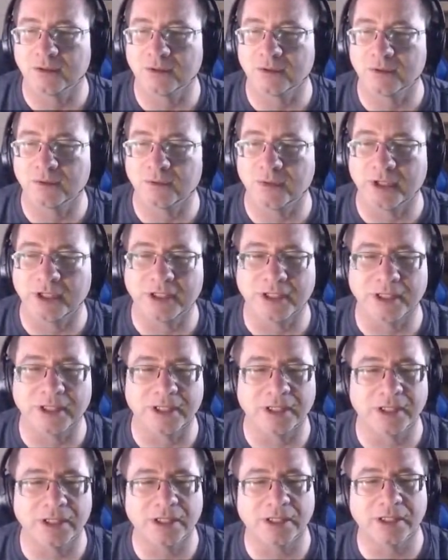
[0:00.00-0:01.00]
We
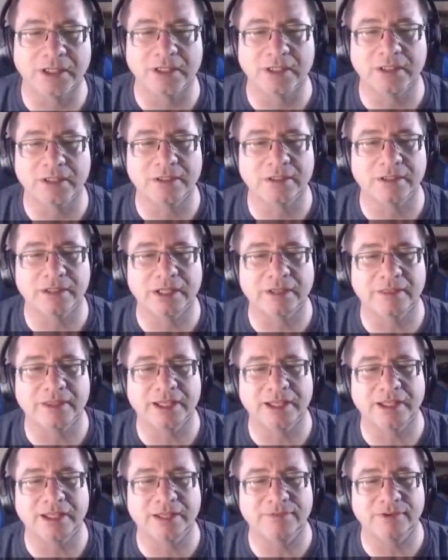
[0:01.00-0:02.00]
need... I
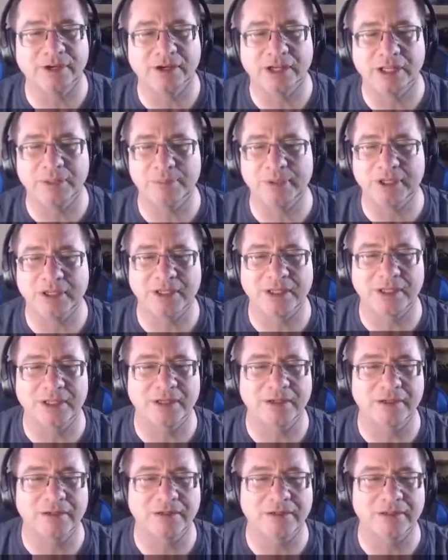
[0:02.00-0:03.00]
think... Have I already been in
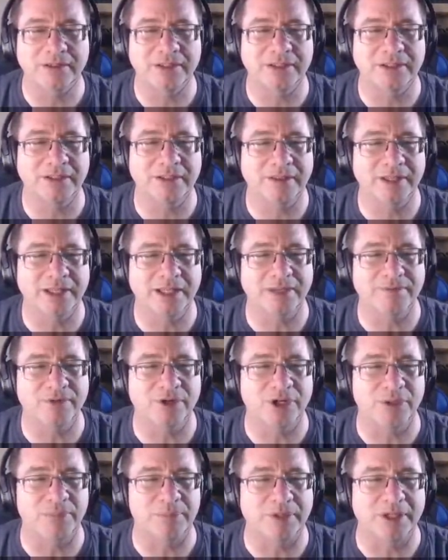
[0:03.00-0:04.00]
here? I think I've
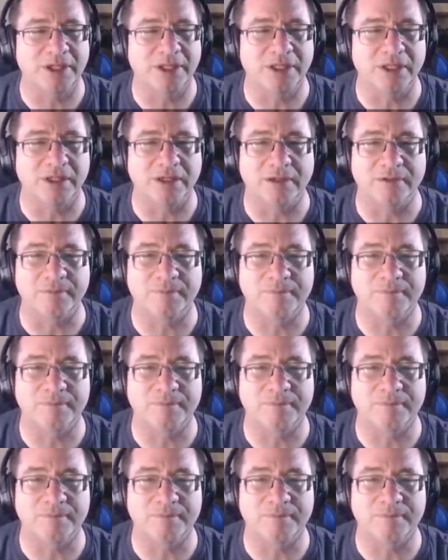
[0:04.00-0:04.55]
already been in here.